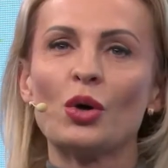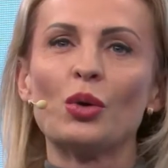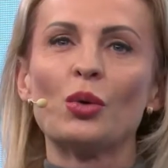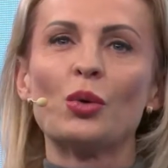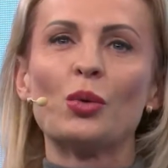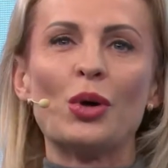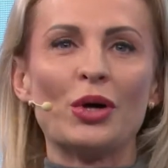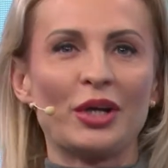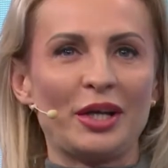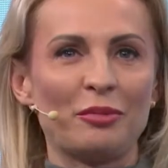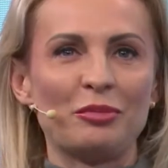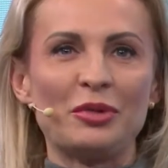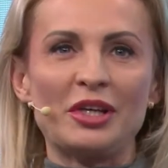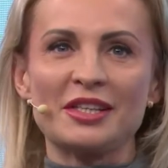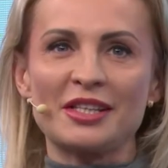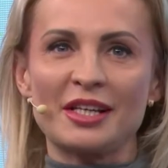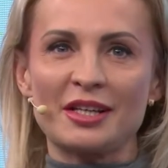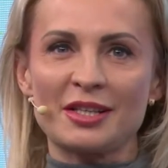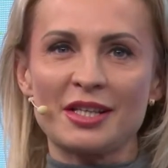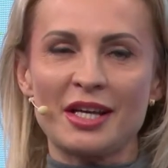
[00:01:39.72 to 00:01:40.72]
What a big
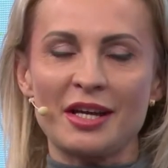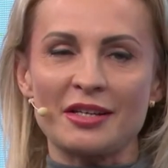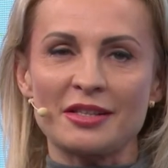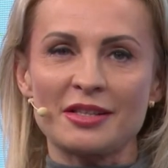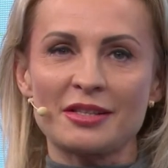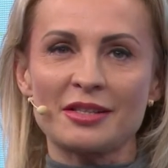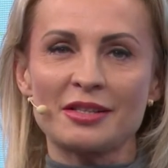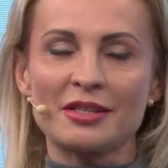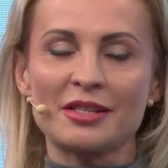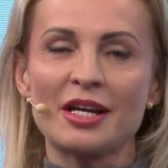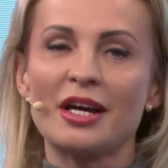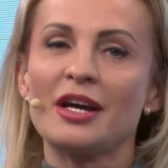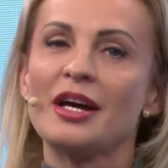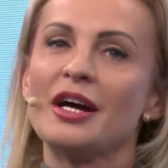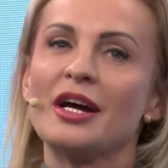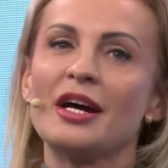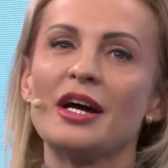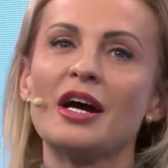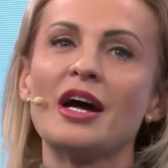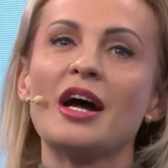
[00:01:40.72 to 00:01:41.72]
success.
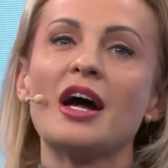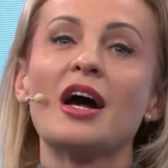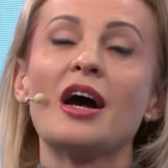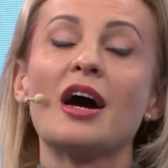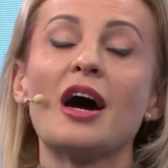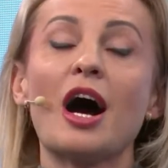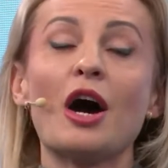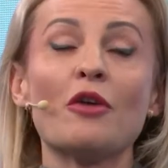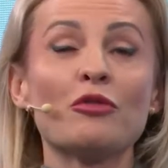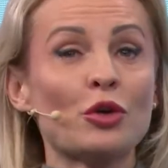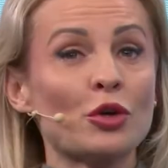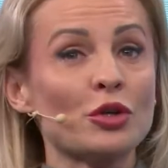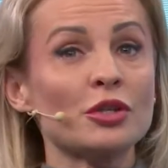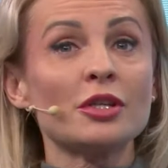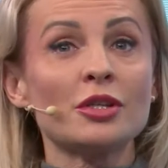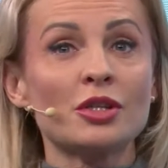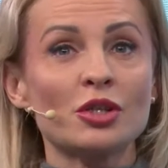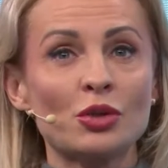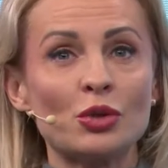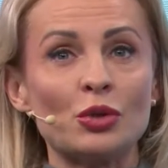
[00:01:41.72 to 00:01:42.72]
Of course,
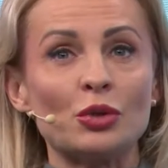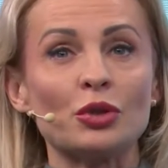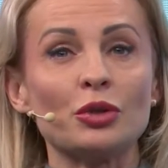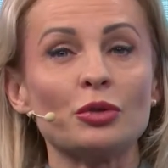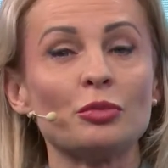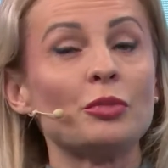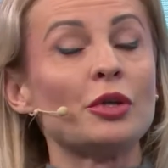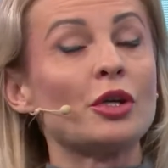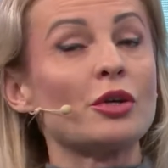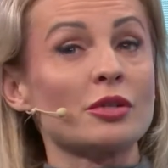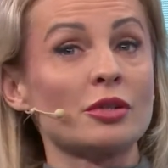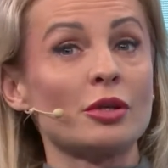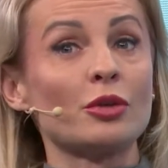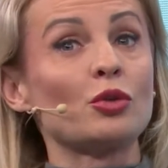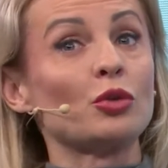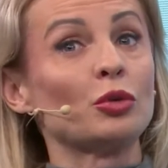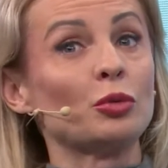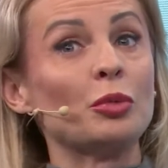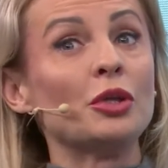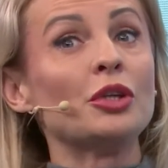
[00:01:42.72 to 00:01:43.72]
it's good, because there
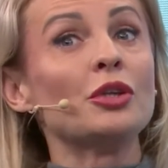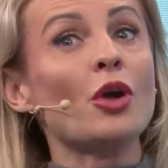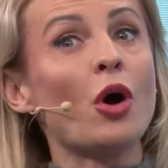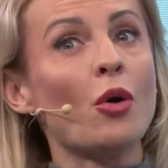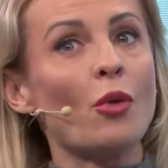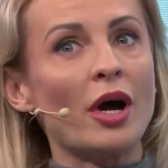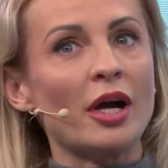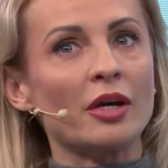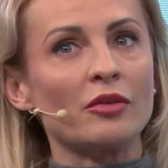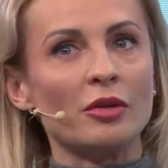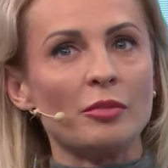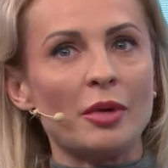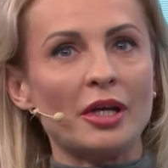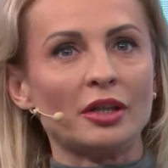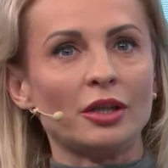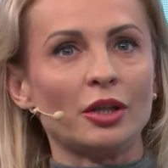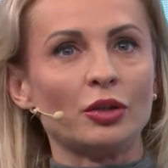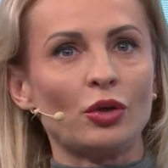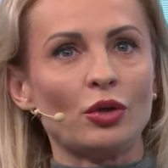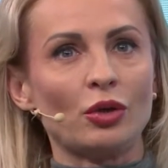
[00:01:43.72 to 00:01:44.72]
could be no
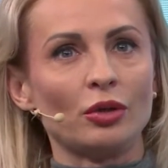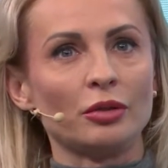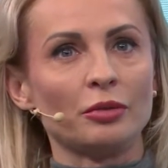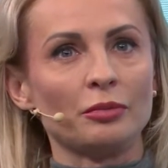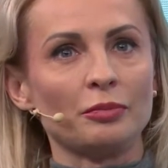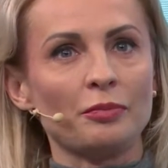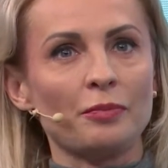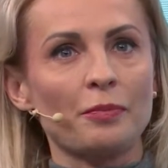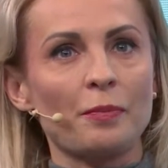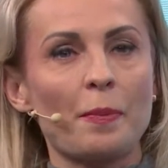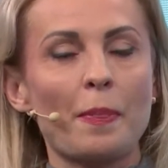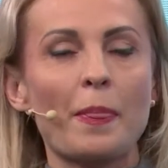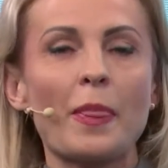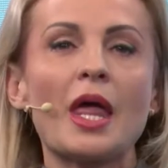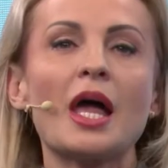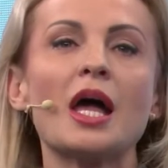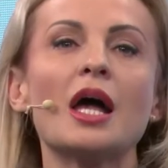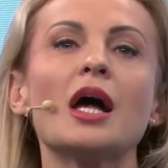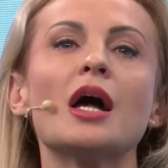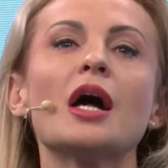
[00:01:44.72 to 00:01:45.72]
agreement at all.
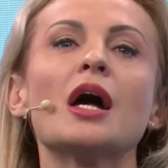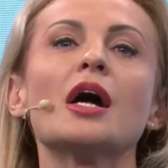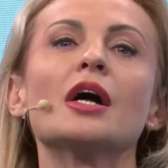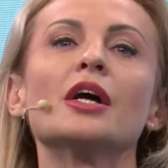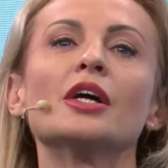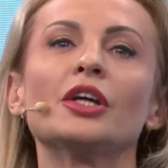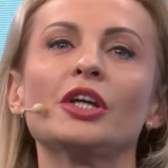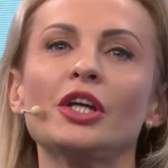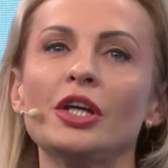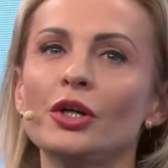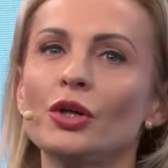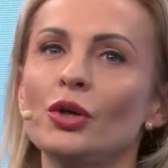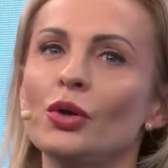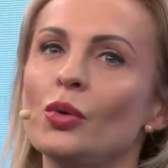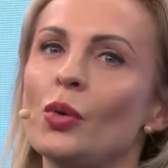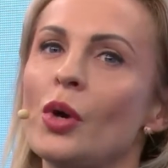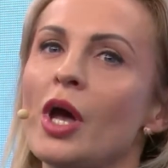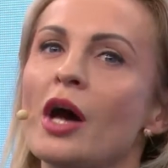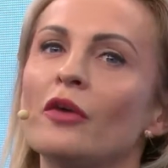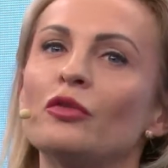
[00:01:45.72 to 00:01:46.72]
Here,
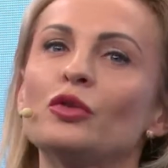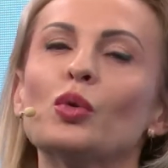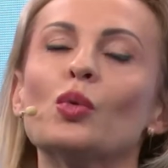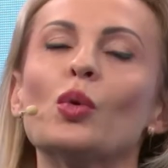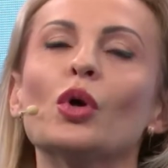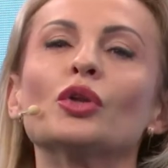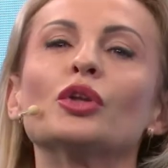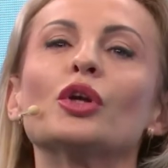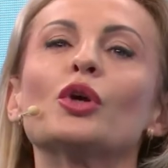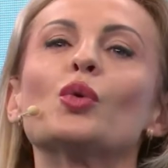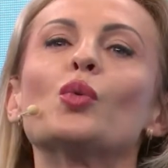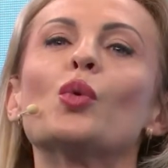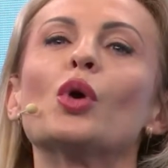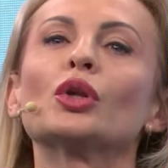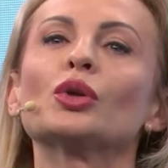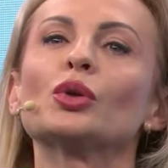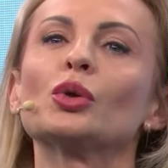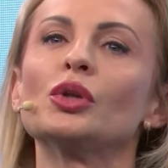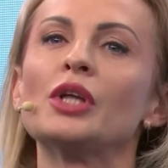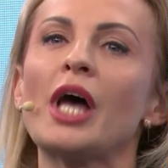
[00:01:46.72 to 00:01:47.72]
we have to wonder
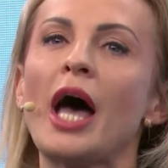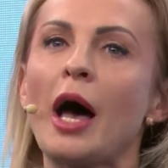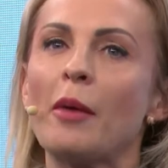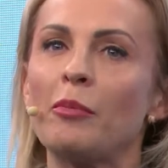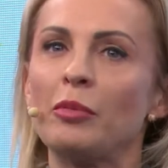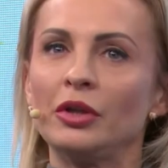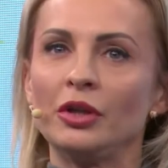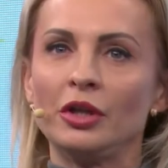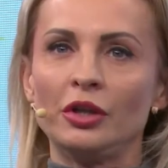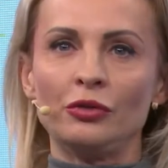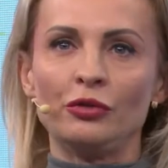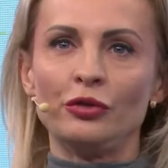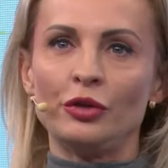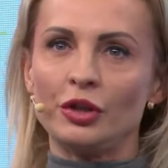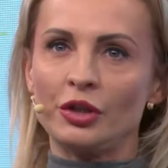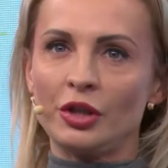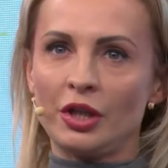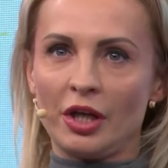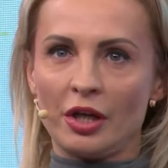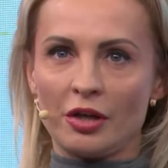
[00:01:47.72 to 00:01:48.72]
what could happen in
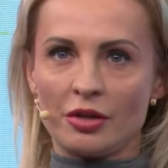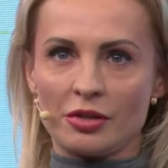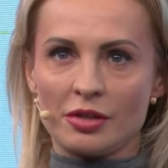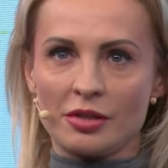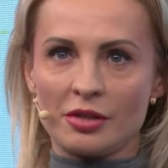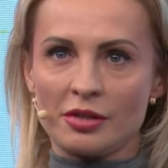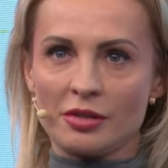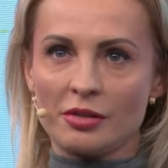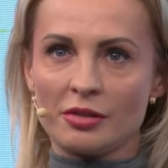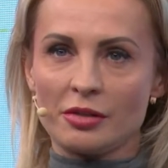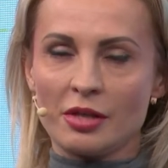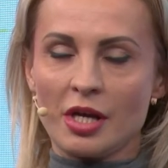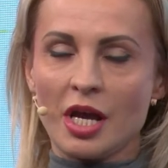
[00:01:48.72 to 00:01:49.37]
50 years.